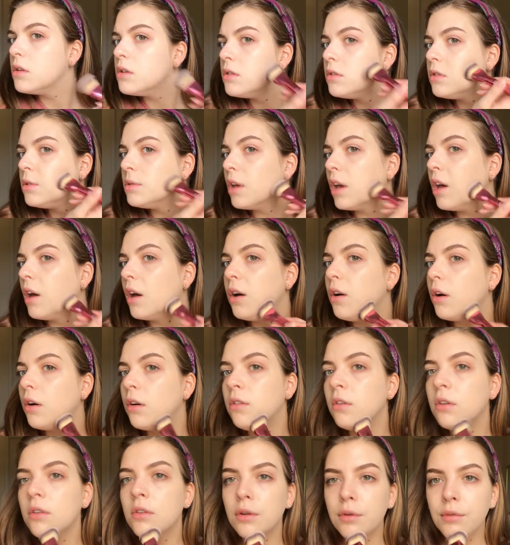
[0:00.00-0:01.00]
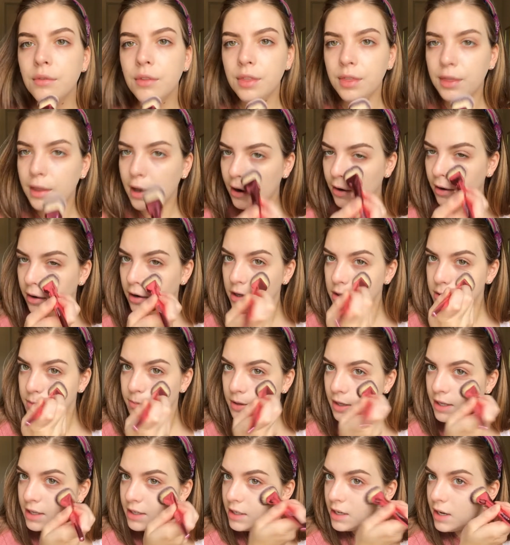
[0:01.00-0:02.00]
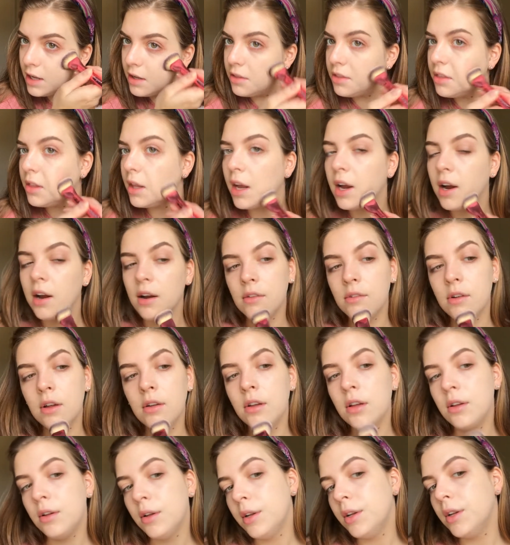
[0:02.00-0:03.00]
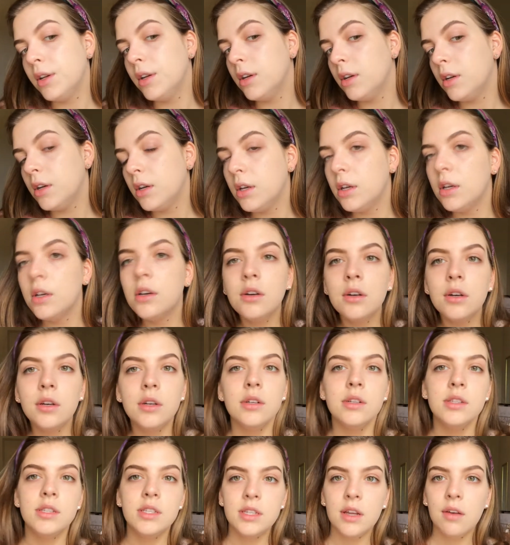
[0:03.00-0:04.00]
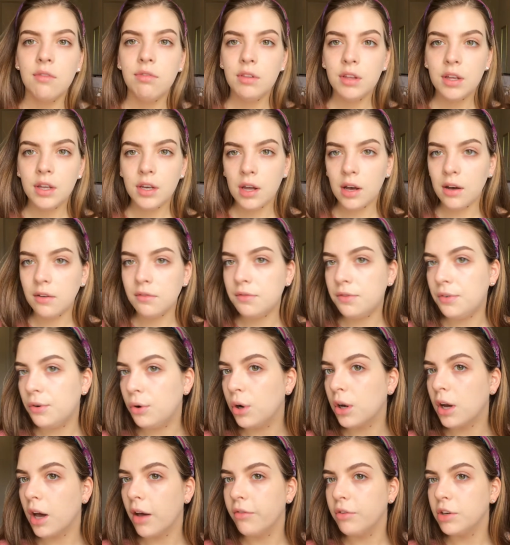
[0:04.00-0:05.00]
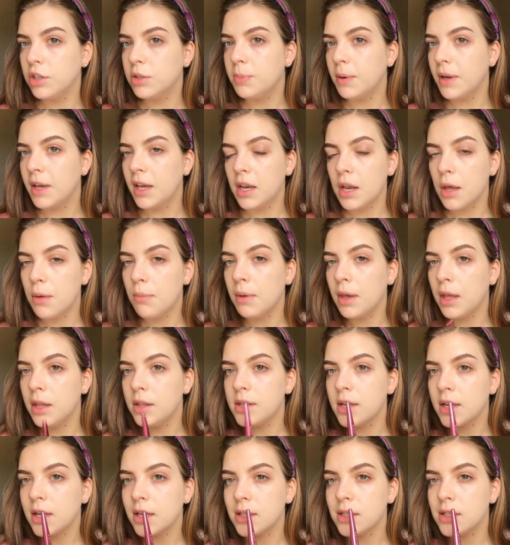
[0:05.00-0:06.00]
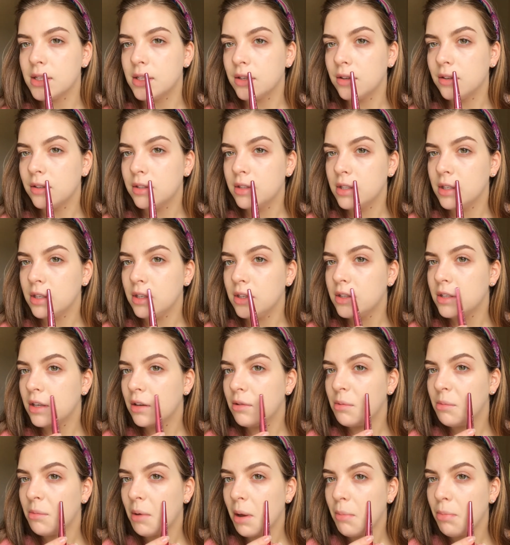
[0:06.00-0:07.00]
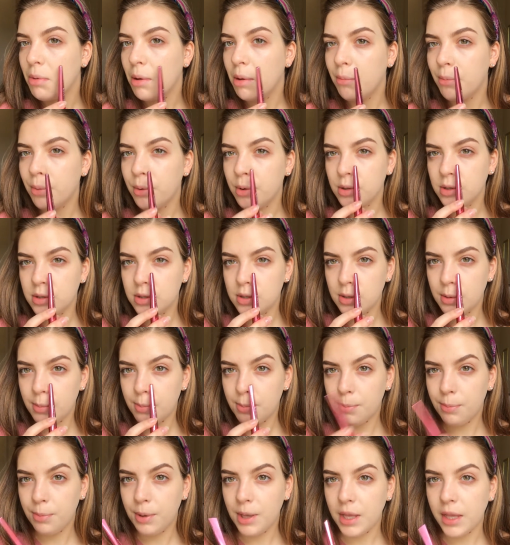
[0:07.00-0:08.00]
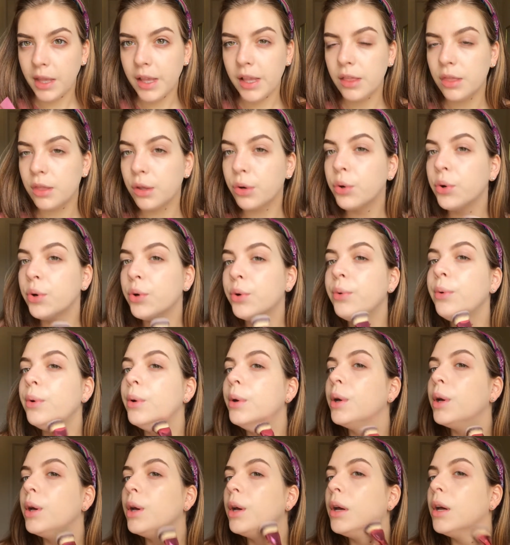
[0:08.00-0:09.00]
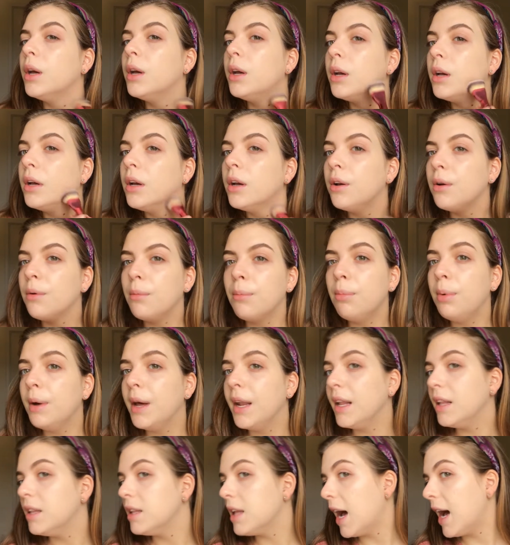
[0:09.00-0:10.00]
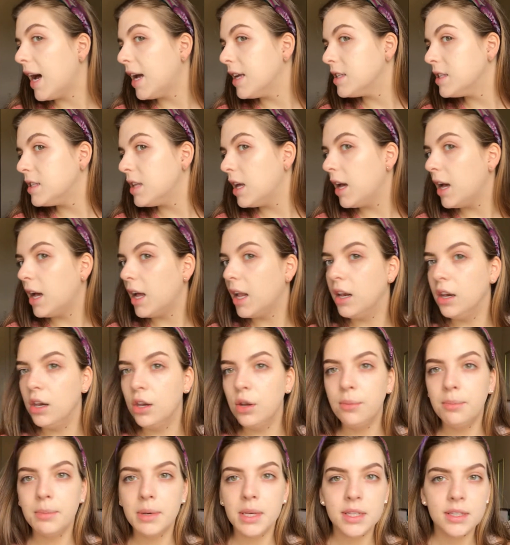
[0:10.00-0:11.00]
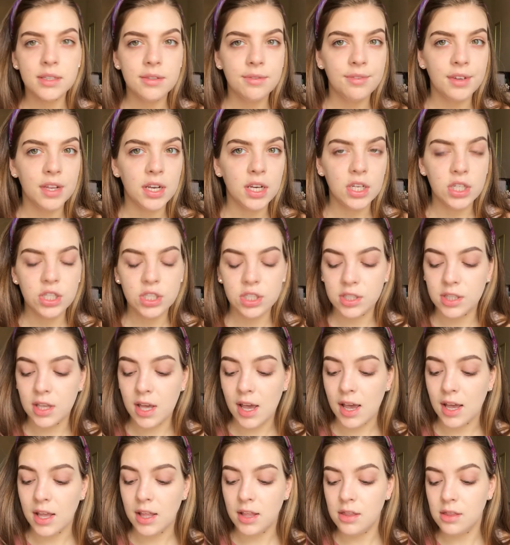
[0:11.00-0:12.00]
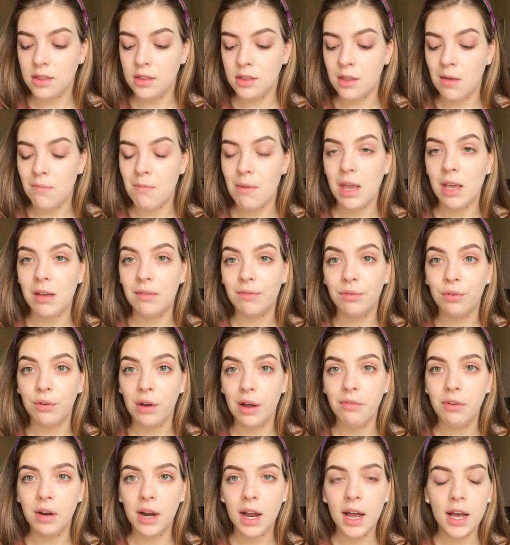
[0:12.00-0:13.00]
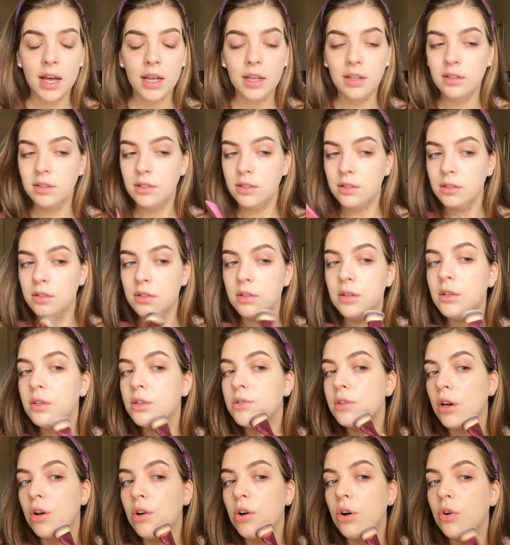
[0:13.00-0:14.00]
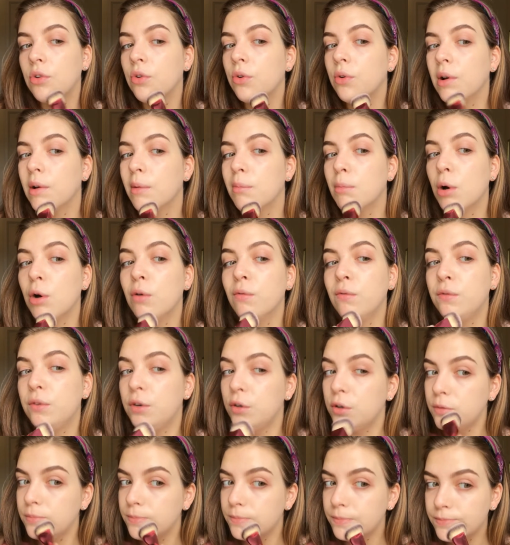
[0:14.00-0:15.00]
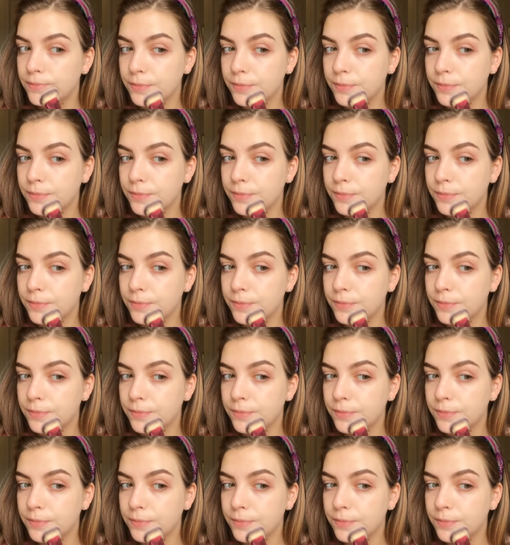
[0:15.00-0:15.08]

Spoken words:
So there it is, blended out there. It's definitely not full coverage by any means. I could still see some of my pimples peeking through, but it has that luminous finish that the Makeup Forever has, so I'm hopeful.